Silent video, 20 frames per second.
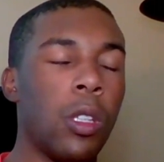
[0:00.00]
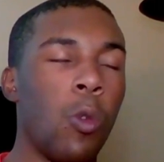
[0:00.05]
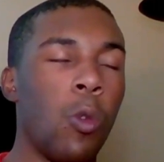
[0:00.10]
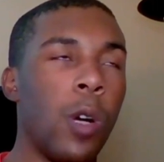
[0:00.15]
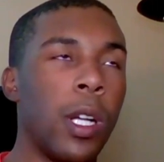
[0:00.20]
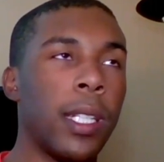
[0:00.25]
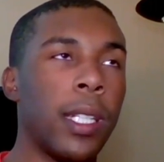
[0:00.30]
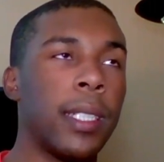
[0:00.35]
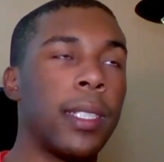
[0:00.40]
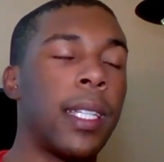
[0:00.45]
was the
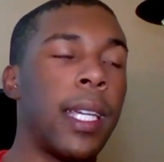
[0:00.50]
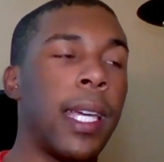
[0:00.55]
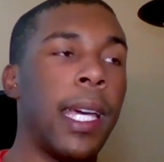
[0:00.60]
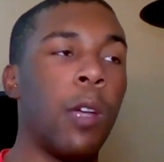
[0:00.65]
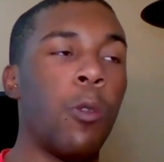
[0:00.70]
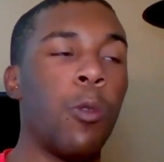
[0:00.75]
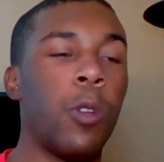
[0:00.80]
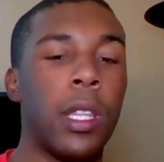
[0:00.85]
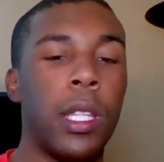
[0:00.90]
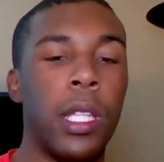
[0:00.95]
one
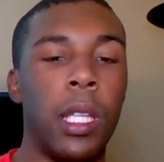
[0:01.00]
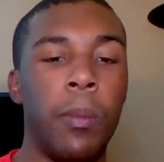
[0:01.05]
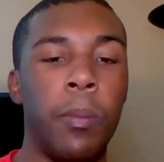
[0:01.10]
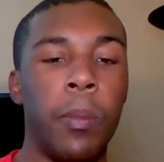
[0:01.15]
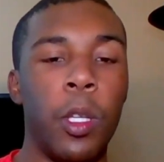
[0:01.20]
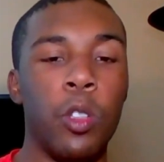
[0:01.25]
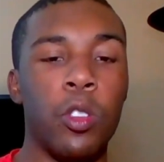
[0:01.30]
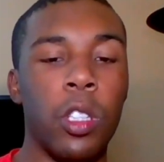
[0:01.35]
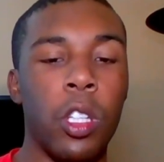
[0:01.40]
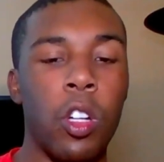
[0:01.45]
kid with the
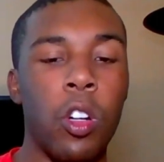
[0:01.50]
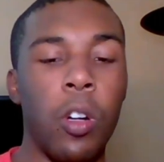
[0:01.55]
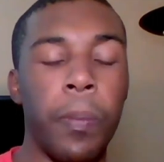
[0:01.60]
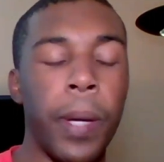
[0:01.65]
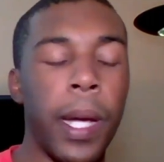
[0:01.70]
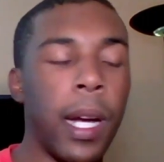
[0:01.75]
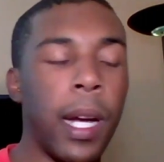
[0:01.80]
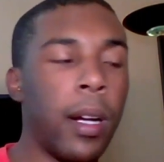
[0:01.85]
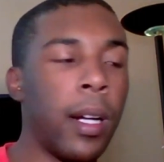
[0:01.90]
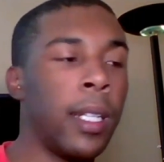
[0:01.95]

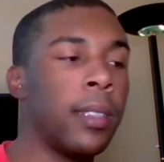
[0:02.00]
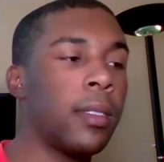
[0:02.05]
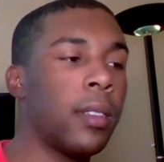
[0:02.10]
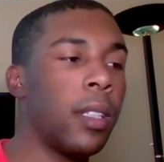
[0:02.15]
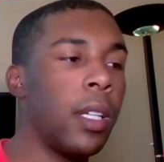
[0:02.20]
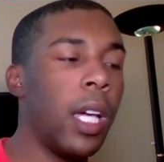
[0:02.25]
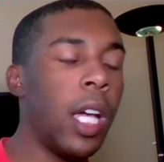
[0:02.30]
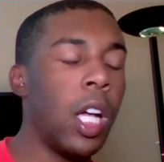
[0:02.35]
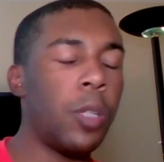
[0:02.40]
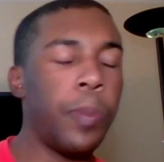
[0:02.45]
musical
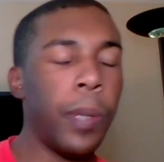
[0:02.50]
parents.